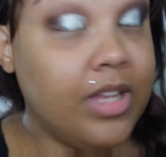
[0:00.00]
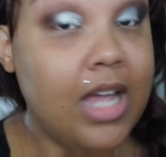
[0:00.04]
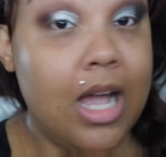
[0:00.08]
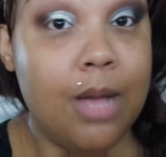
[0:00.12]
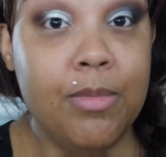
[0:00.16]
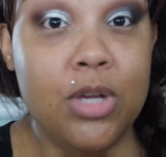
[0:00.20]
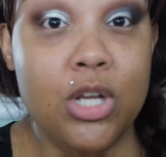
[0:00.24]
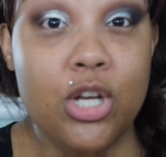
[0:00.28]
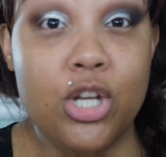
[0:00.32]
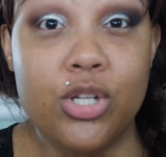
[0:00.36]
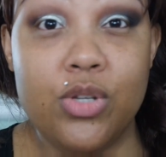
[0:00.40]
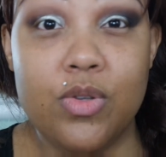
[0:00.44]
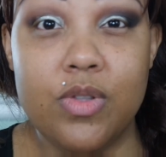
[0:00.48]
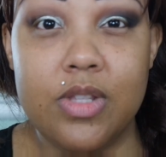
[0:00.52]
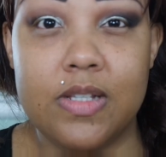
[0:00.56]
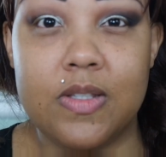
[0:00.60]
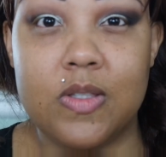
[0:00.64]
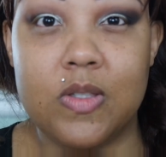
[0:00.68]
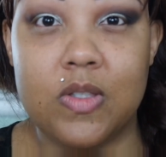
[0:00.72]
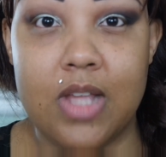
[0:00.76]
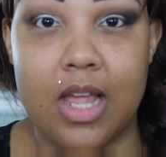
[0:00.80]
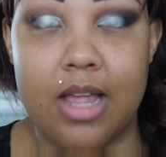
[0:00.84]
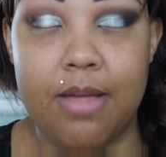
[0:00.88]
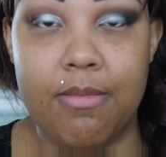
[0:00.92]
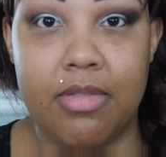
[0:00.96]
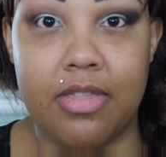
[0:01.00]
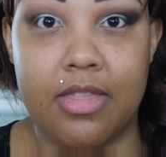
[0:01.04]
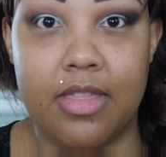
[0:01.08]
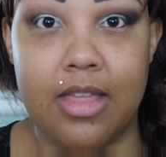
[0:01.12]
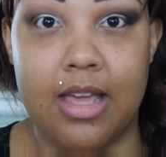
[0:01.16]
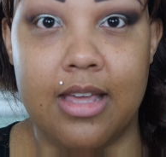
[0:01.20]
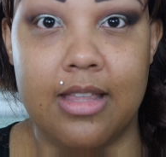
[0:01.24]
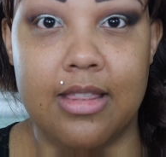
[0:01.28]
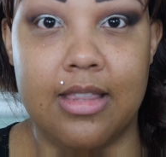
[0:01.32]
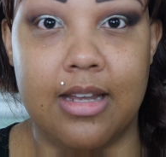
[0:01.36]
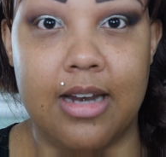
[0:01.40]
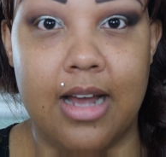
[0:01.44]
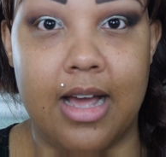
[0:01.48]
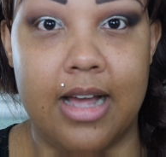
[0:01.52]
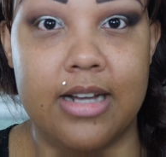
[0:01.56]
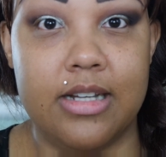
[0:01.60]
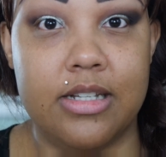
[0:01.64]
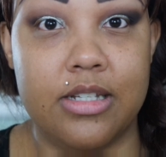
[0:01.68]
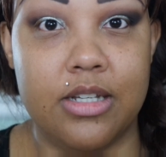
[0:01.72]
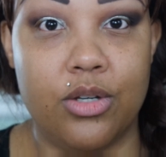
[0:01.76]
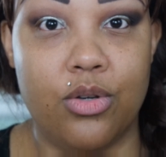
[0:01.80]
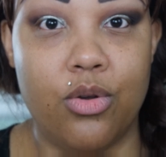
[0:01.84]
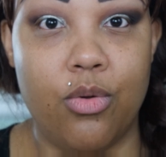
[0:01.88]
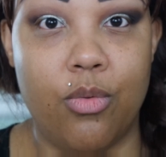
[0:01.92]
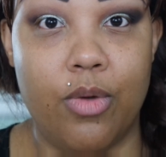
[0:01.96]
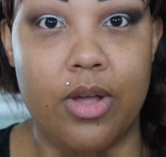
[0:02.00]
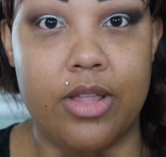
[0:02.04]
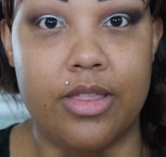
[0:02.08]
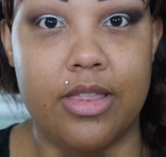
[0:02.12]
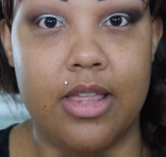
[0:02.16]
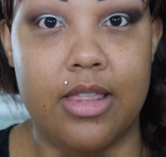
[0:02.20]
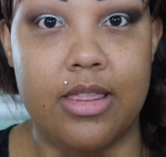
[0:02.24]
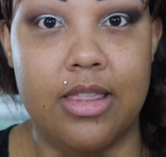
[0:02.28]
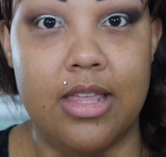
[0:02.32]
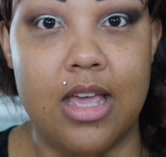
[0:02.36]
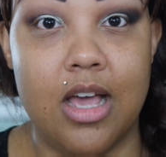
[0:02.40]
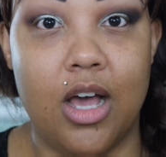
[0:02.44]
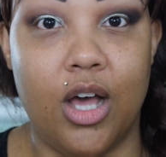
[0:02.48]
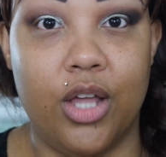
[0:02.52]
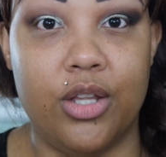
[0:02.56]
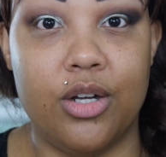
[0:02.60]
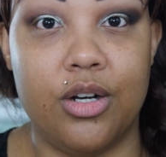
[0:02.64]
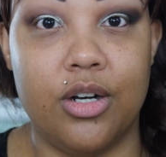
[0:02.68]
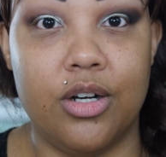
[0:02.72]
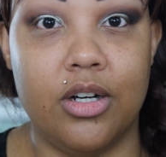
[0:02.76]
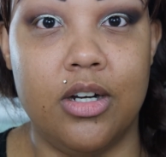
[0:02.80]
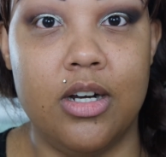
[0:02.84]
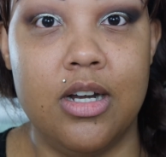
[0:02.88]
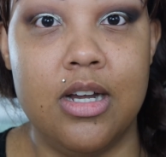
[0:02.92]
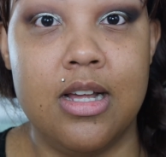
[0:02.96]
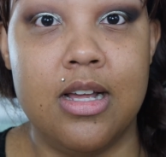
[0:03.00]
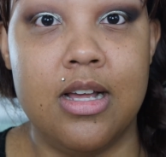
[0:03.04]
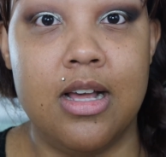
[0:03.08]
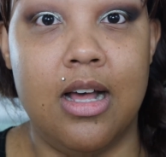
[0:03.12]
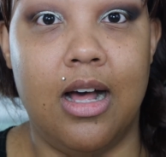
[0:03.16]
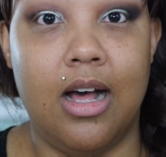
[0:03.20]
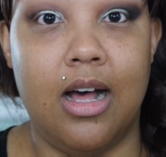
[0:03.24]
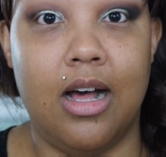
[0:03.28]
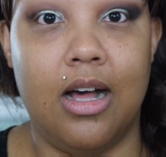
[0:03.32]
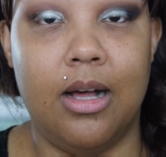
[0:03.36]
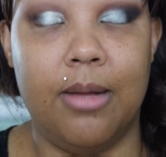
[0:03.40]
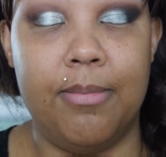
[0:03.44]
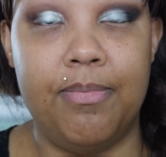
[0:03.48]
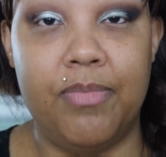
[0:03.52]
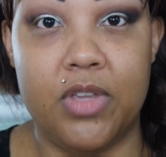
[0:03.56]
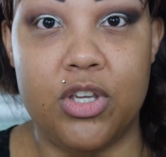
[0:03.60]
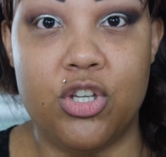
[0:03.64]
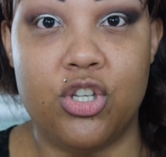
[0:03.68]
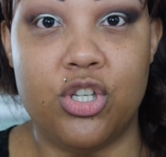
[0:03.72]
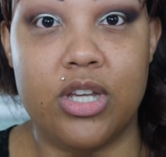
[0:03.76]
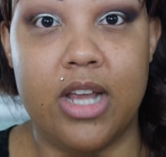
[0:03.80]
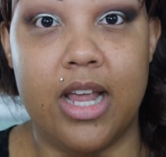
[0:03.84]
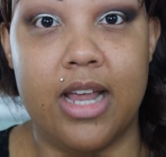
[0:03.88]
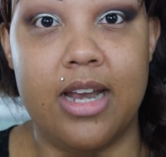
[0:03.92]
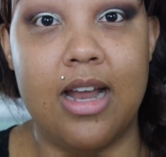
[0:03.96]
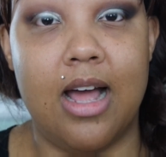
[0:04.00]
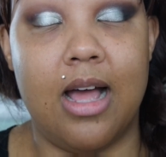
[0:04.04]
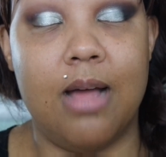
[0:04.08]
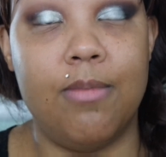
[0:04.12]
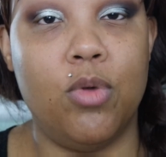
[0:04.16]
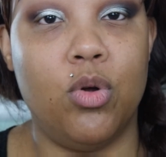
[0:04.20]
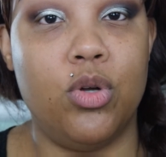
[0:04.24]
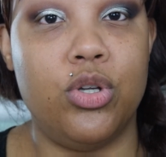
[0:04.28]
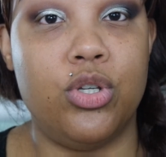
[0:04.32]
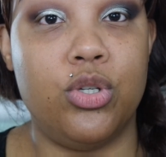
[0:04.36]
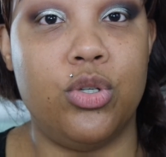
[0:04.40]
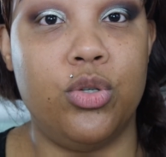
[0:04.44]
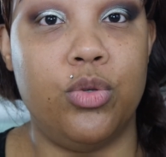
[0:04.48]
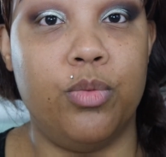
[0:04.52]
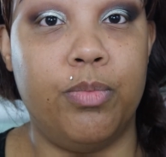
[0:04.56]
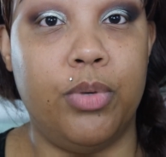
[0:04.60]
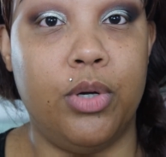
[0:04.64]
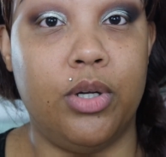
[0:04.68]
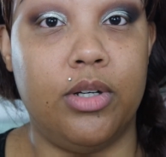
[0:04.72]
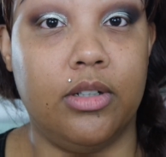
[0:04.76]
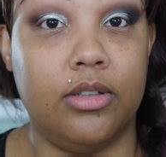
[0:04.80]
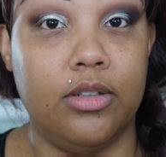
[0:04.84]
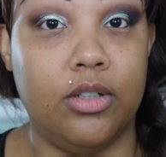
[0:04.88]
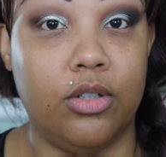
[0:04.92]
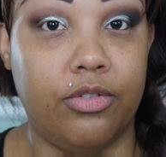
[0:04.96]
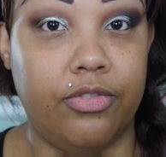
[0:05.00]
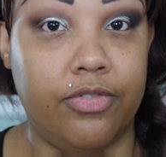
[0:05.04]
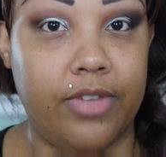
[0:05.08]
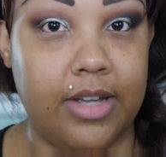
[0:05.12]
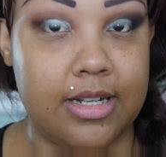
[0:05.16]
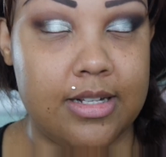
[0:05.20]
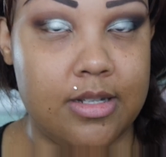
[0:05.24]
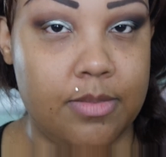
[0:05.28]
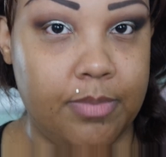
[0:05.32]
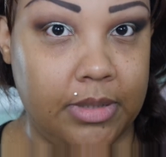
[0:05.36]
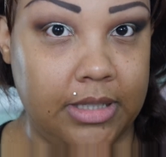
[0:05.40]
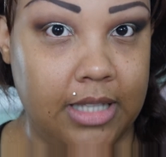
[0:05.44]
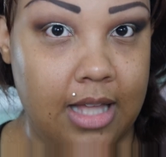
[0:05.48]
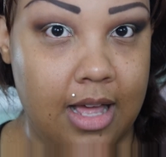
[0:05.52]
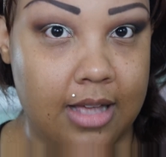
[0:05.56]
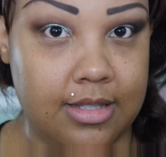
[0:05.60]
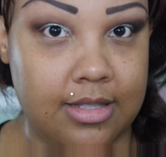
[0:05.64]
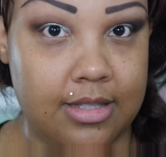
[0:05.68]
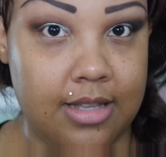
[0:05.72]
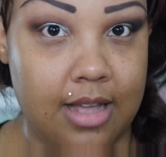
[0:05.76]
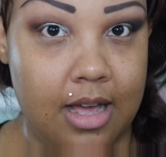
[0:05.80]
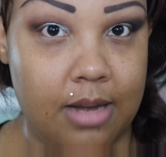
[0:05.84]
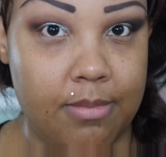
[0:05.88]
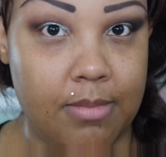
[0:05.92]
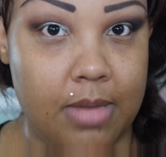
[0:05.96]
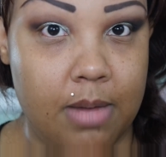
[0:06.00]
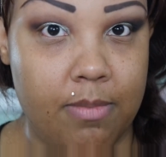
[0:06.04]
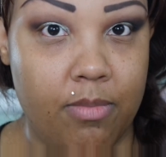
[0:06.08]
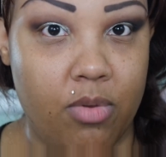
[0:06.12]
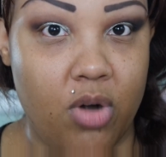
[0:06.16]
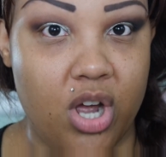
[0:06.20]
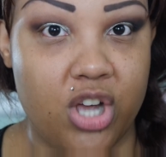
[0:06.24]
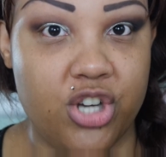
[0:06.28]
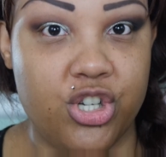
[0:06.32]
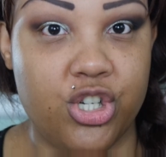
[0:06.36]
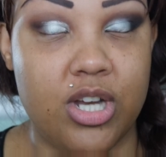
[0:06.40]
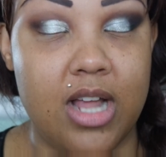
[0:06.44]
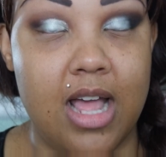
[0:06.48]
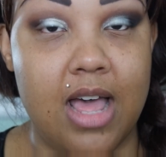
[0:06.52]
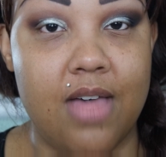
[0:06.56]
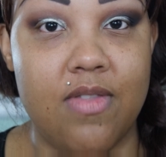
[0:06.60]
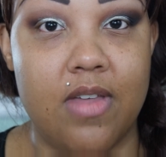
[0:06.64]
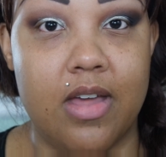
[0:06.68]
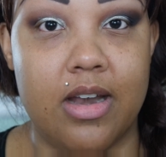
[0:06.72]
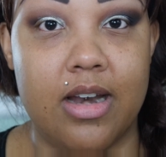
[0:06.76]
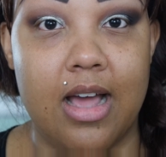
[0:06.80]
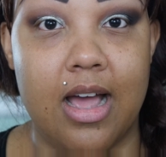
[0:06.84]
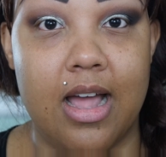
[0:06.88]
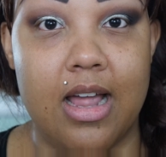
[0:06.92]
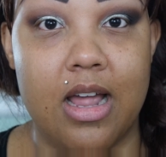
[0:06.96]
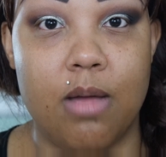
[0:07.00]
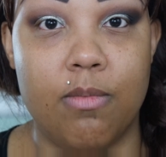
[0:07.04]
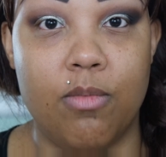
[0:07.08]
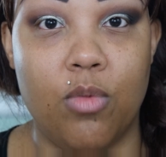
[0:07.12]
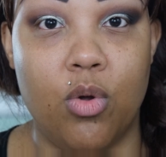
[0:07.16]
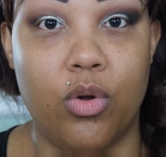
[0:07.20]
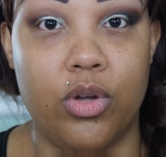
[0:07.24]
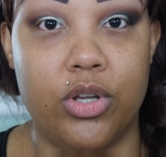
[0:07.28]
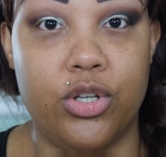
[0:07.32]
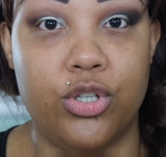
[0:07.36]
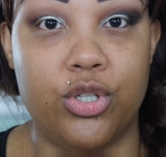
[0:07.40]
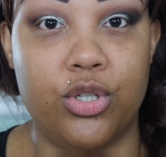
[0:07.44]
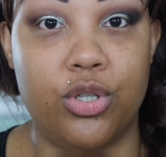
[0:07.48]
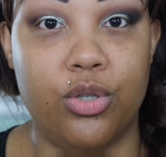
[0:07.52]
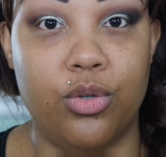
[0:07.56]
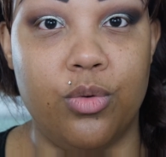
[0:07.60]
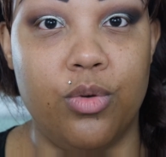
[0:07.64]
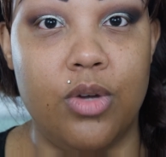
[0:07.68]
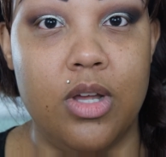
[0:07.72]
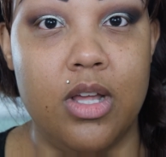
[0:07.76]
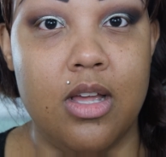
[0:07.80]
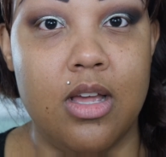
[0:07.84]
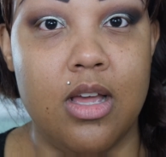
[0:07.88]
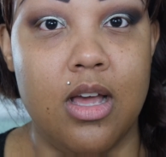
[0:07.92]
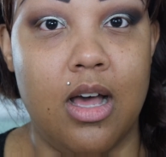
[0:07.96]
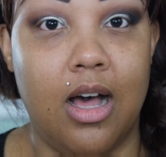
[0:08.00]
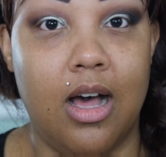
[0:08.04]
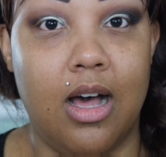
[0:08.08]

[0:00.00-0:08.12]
I'm going to do the same thing that I did with the other shade. I'm going to put a little Fix Plus on my brush, and then I am going to